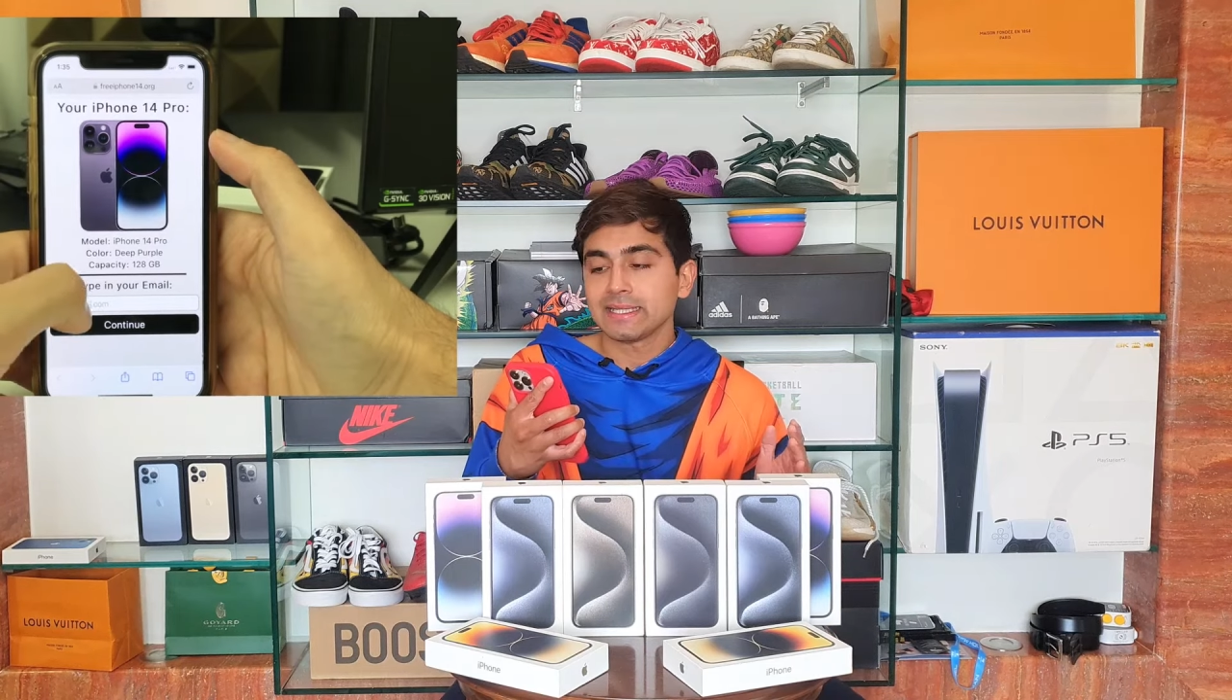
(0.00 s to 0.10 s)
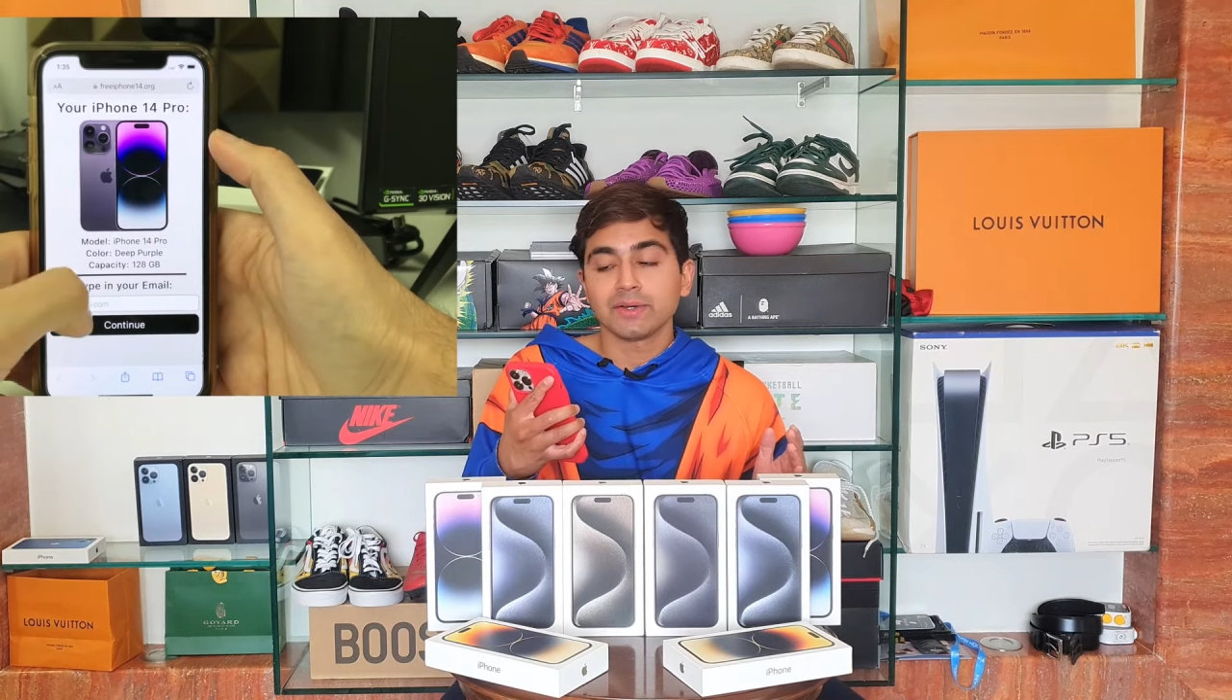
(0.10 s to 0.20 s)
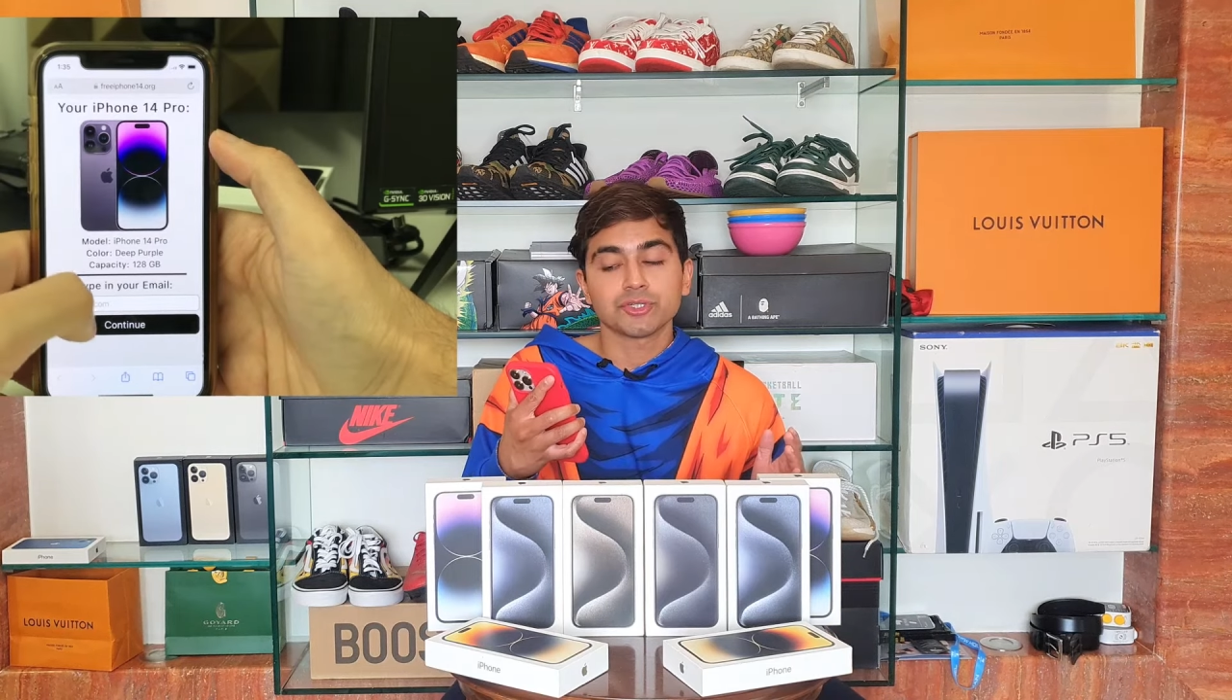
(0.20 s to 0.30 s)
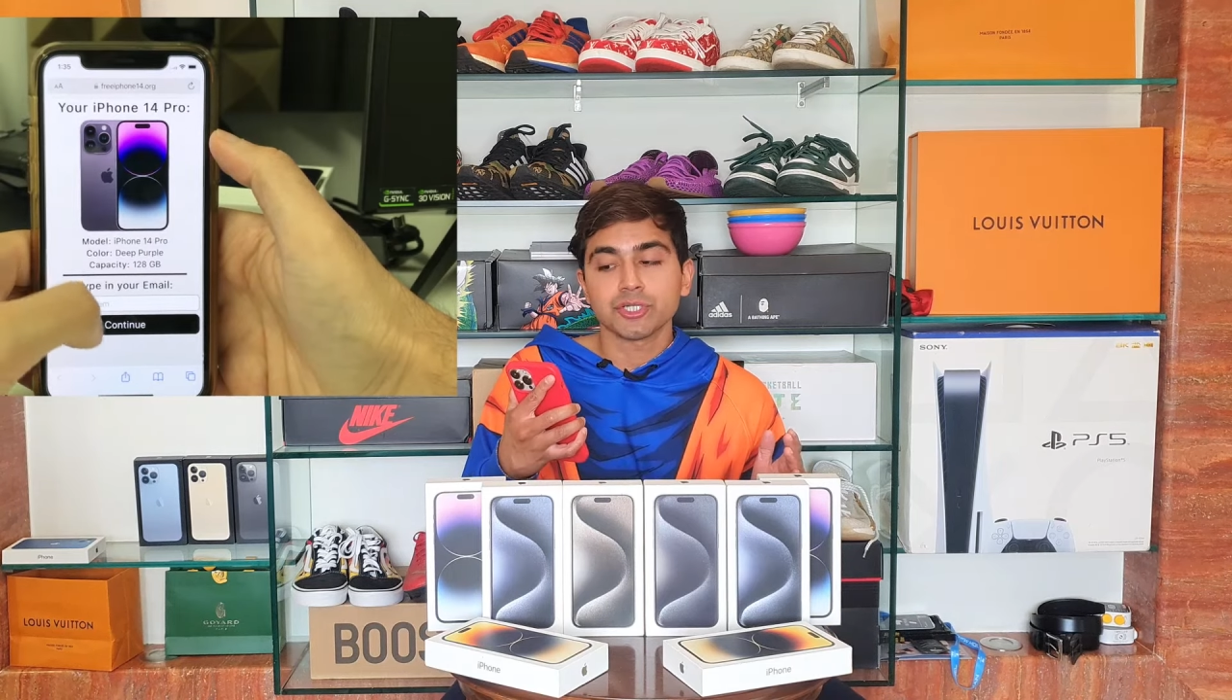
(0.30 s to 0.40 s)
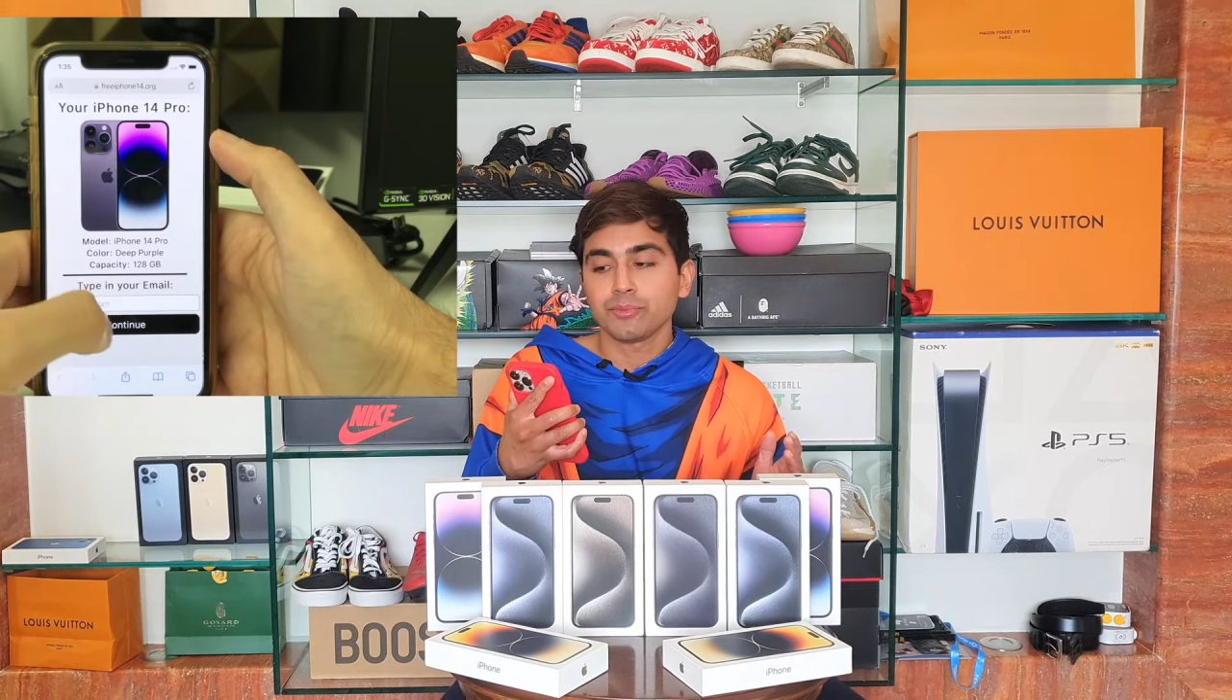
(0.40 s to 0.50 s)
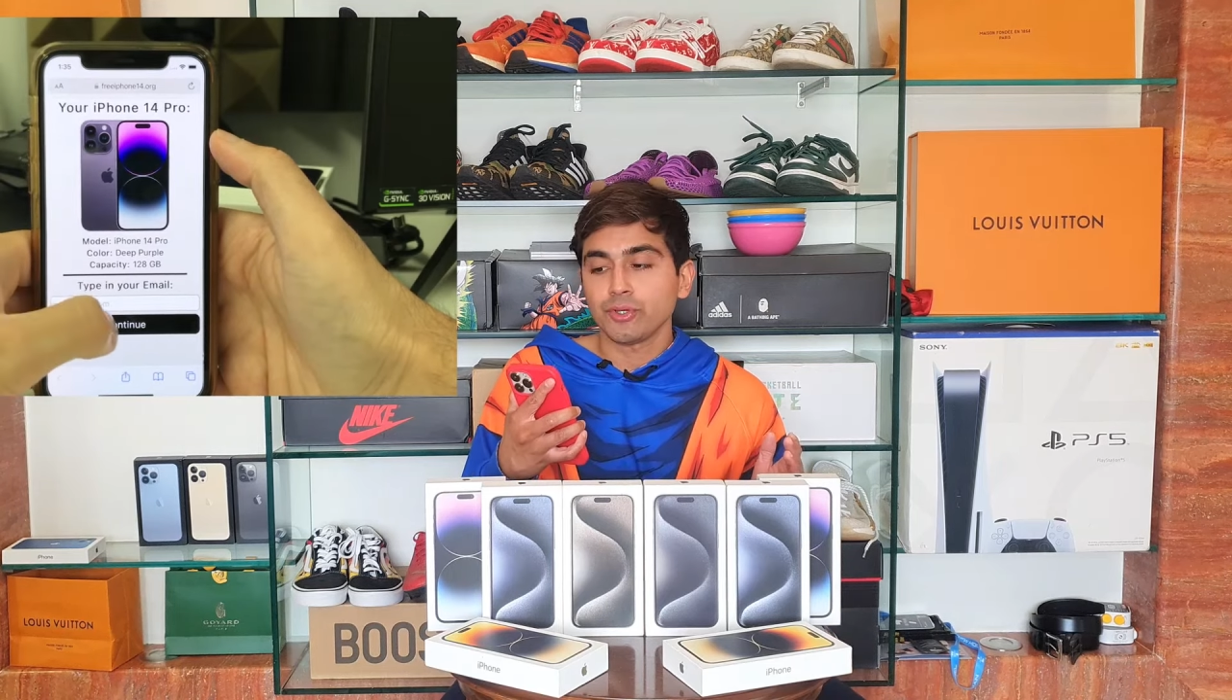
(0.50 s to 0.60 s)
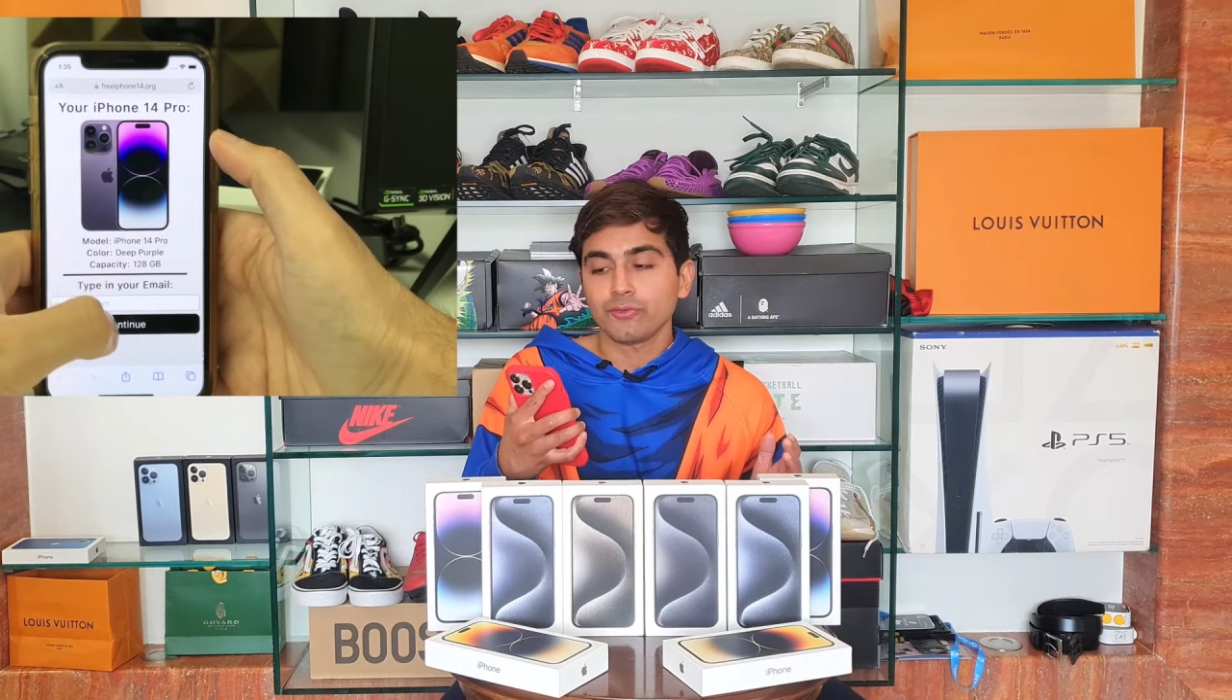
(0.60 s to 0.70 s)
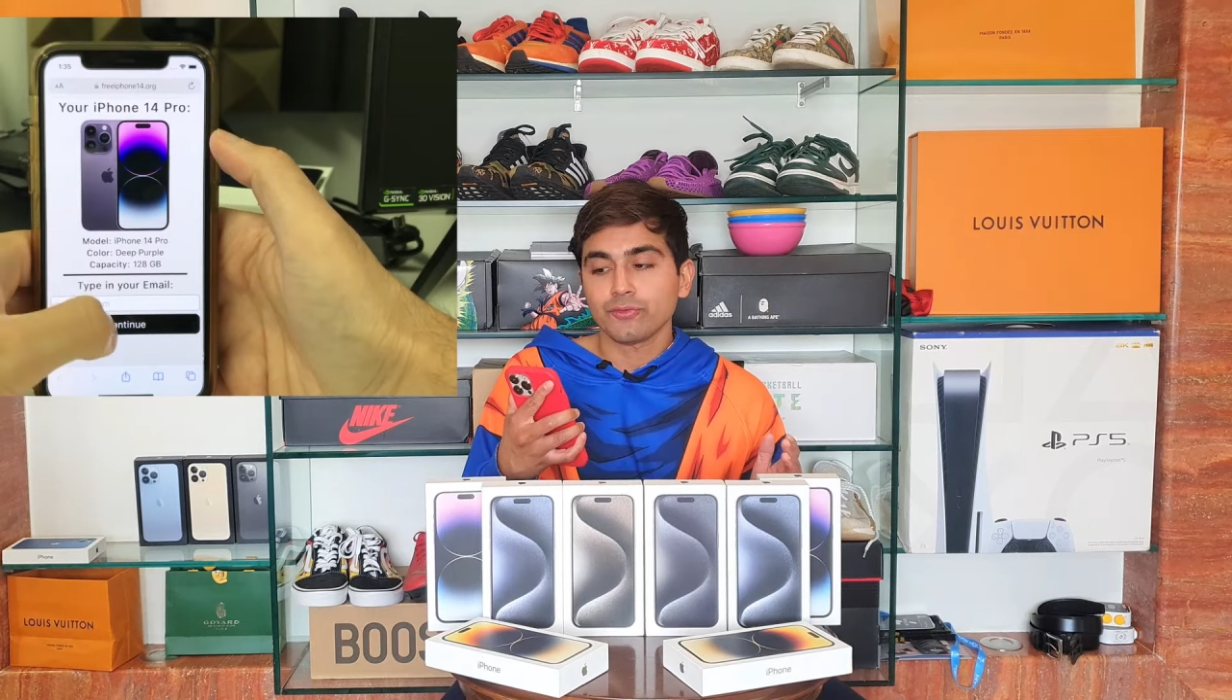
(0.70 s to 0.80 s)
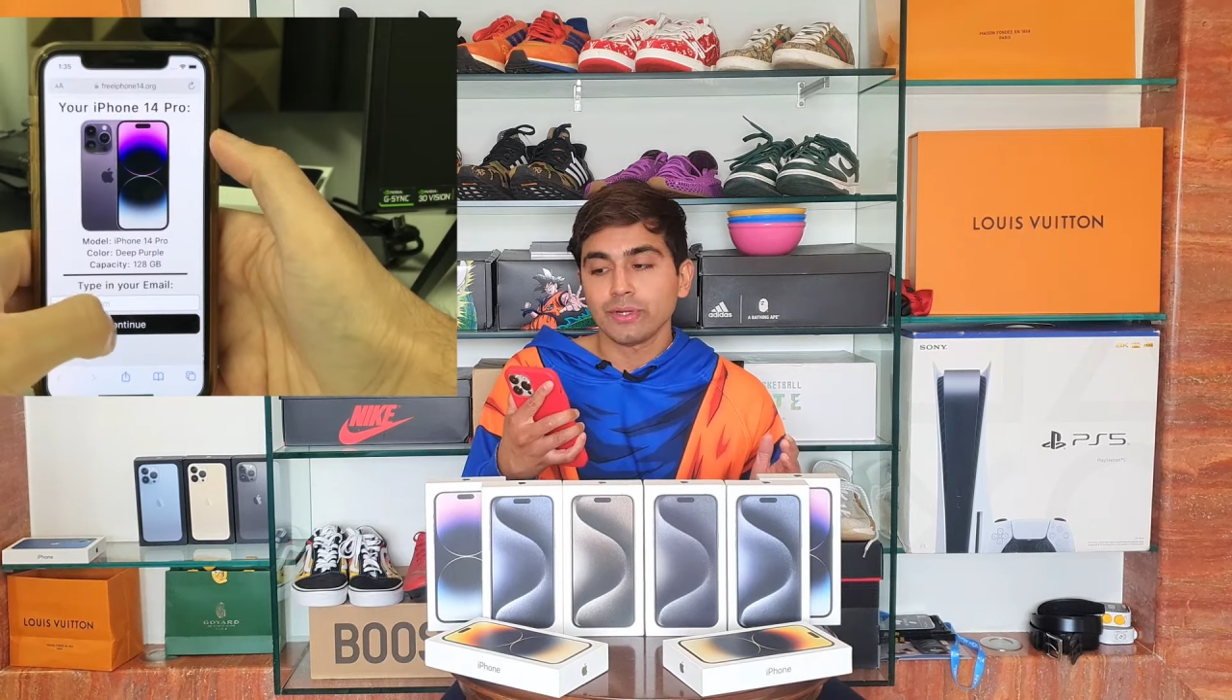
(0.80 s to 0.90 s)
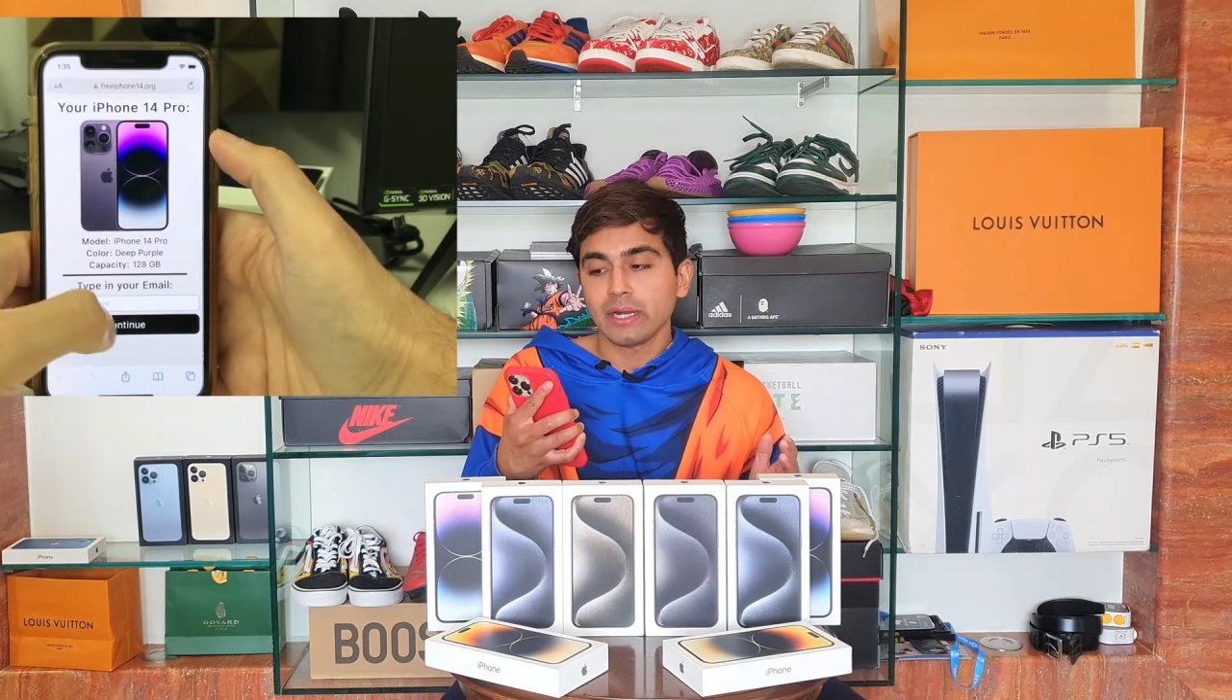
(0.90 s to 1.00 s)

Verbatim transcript: they'll ship you a free